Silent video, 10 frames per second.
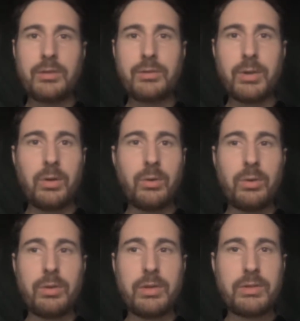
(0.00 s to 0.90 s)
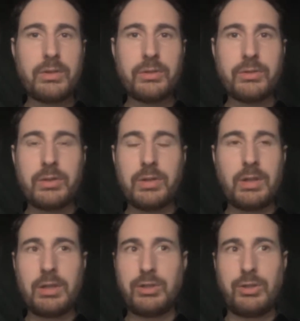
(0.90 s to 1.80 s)
So this is
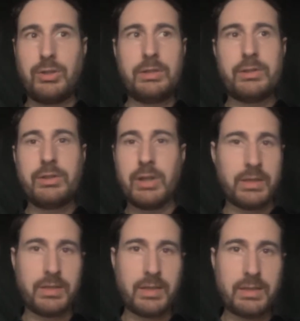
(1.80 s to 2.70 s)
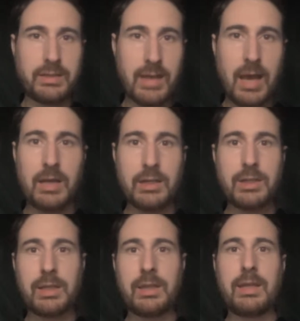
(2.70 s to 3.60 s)
it's just an
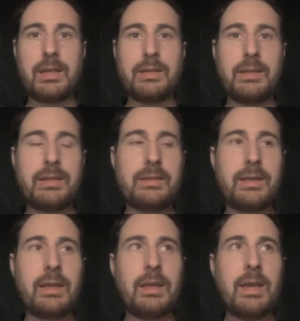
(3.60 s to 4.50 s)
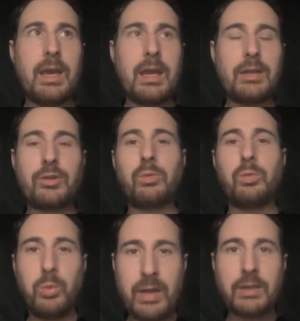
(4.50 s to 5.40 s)
astonishing thing. It's a
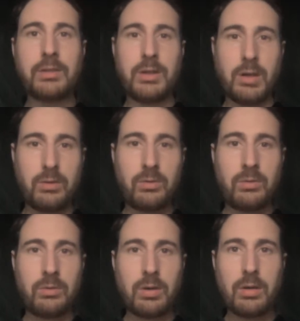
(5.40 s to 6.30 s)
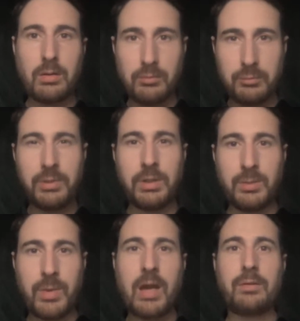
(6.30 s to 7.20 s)
window, a really
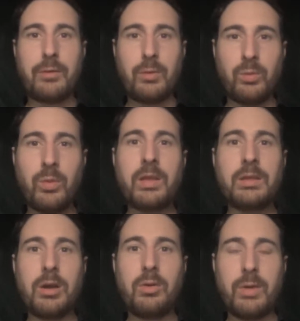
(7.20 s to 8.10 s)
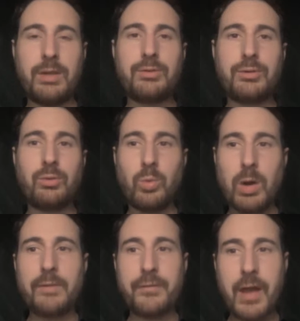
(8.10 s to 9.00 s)
powerful window into
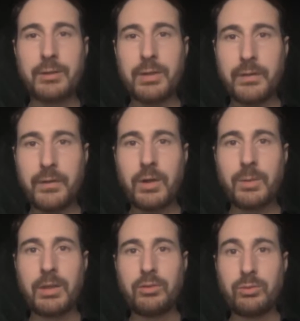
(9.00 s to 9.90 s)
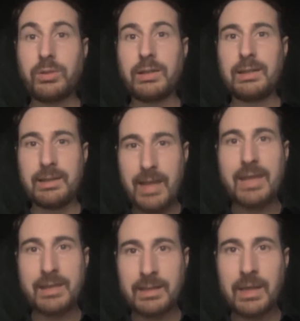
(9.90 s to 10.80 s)
what factory farming is really
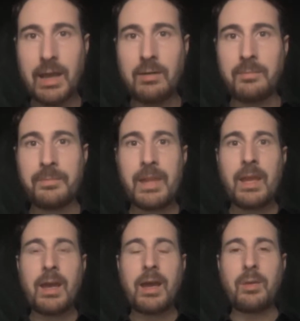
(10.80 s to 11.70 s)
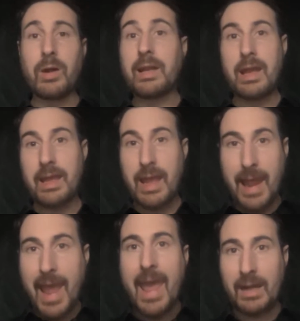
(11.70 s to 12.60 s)
like now, what
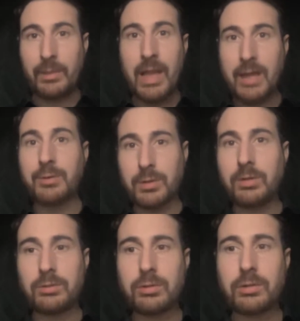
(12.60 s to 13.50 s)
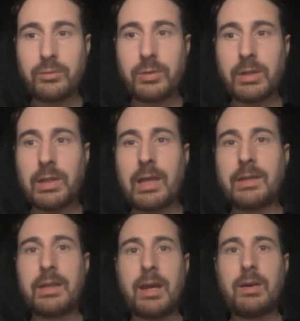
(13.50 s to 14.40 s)
animal agriculture is really
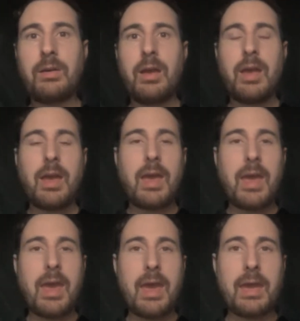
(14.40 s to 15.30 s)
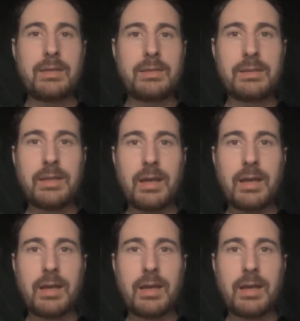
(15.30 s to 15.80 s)
like now. And